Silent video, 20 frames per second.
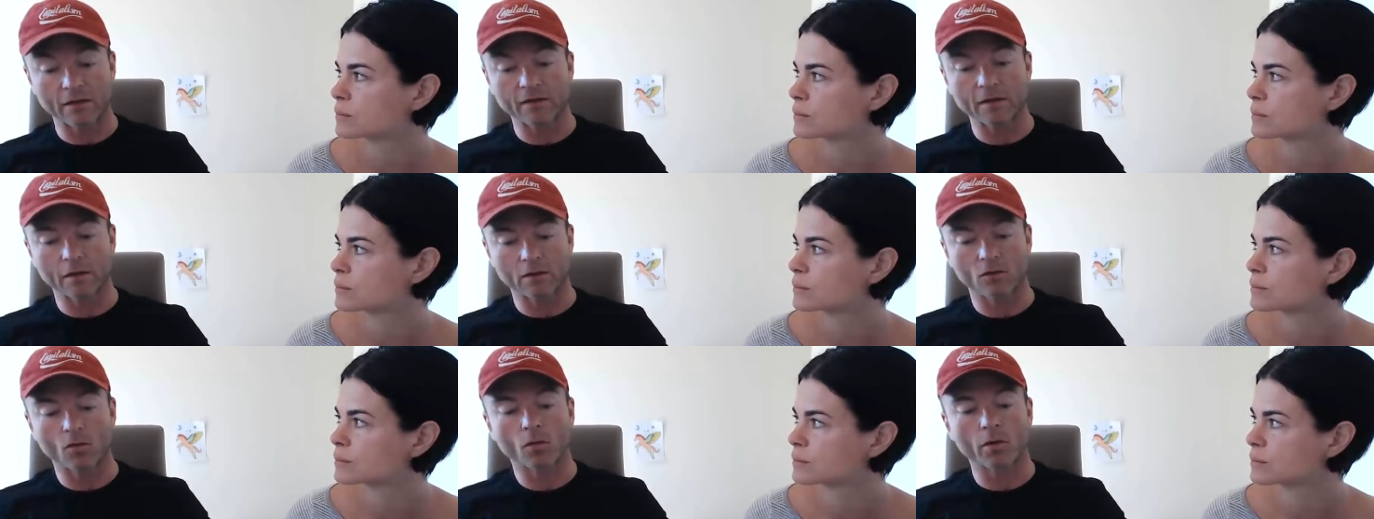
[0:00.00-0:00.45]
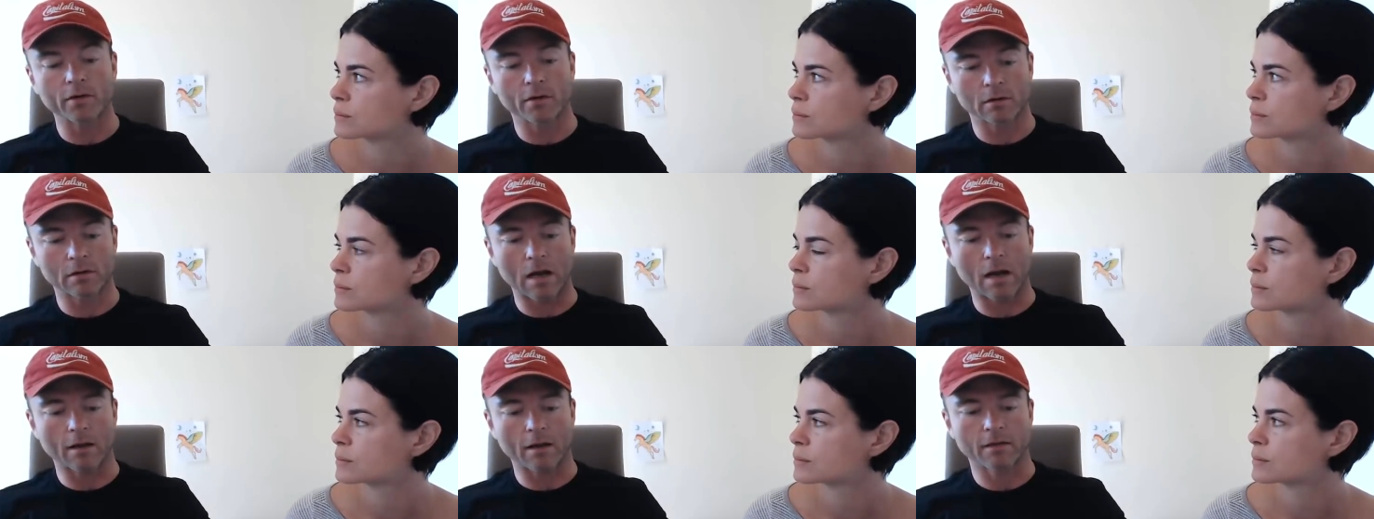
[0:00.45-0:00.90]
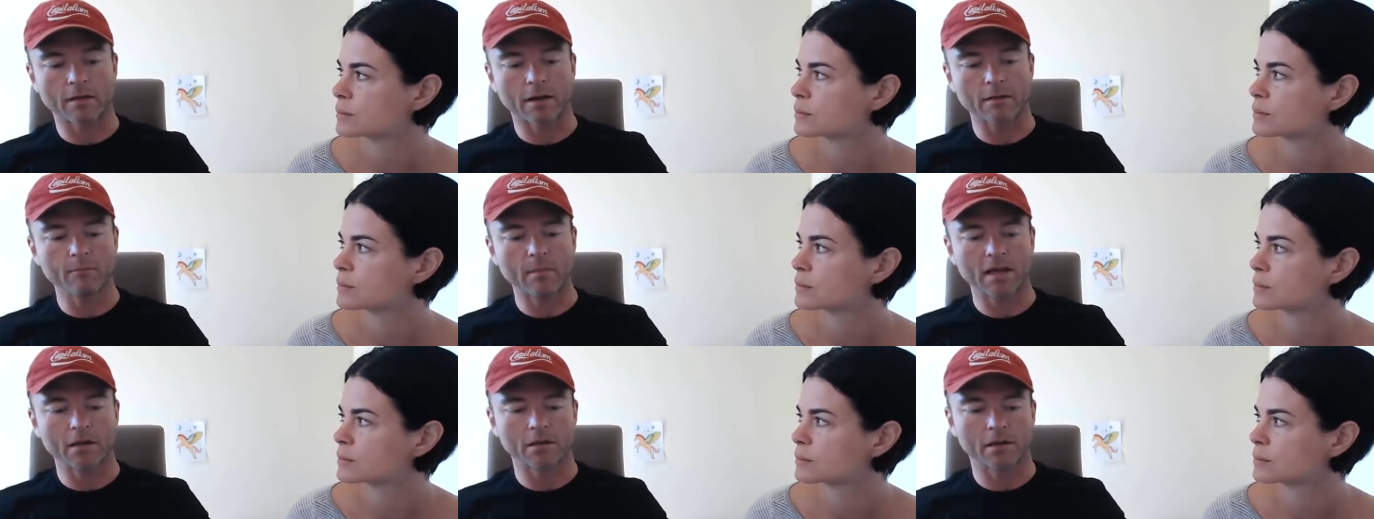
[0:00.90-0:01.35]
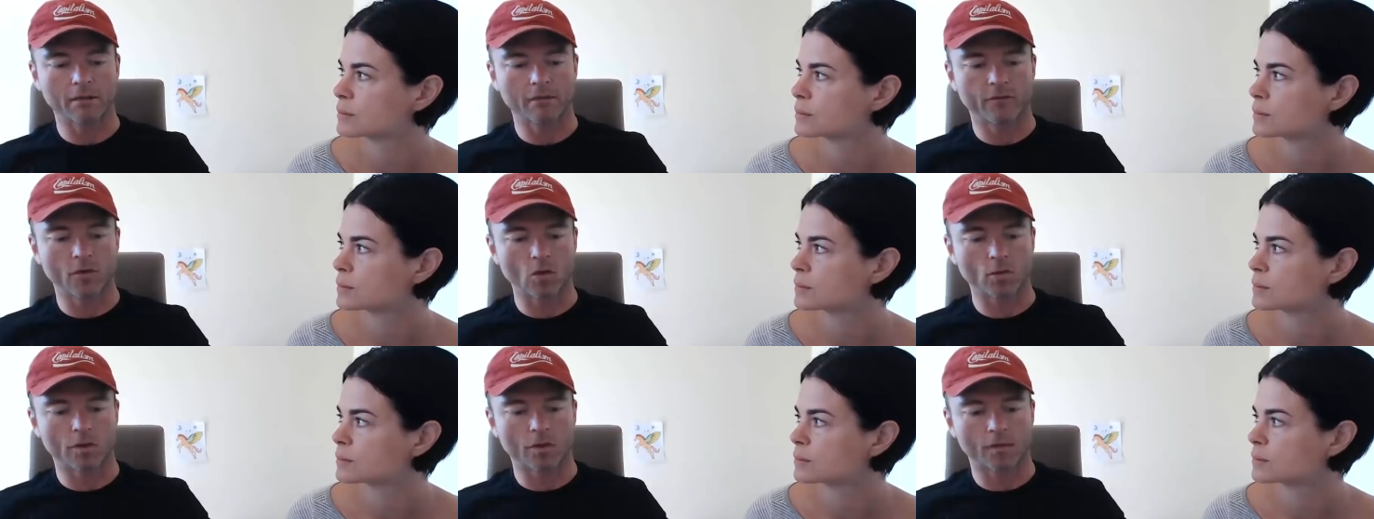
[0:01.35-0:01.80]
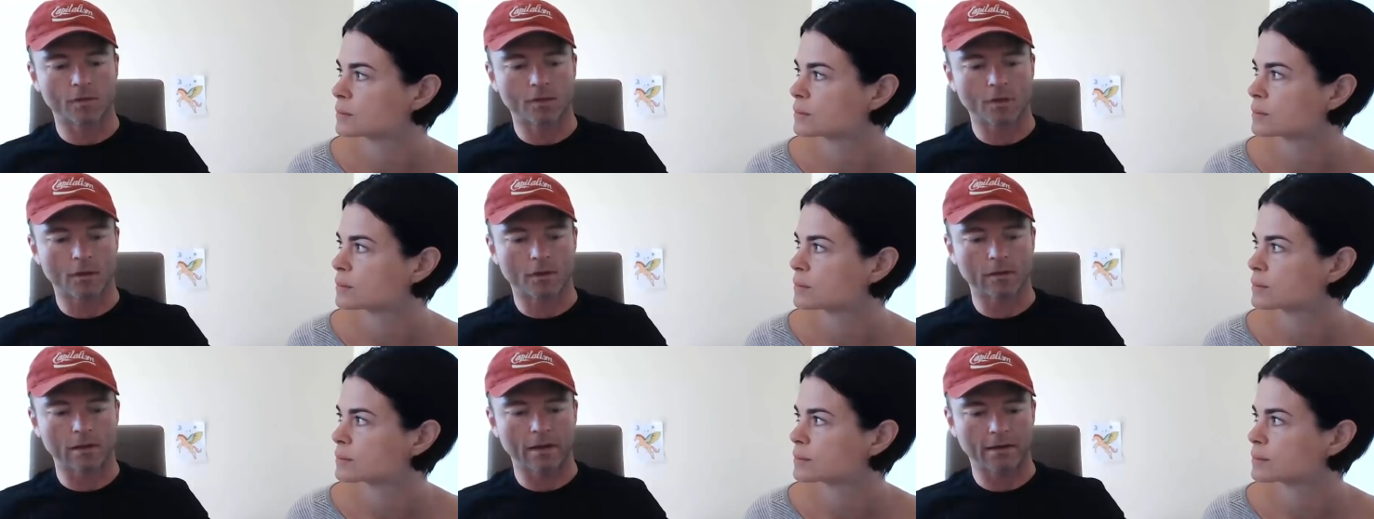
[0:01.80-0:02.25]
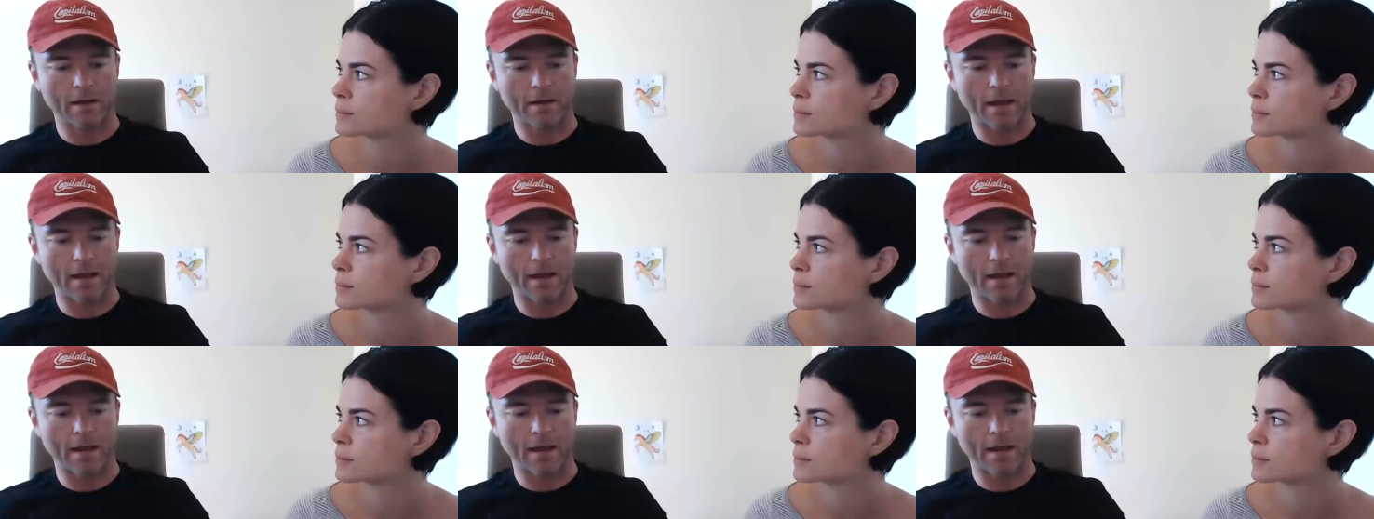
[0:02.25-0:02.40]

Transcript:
Speaker 1: gets ignored a lot. They mainly focused on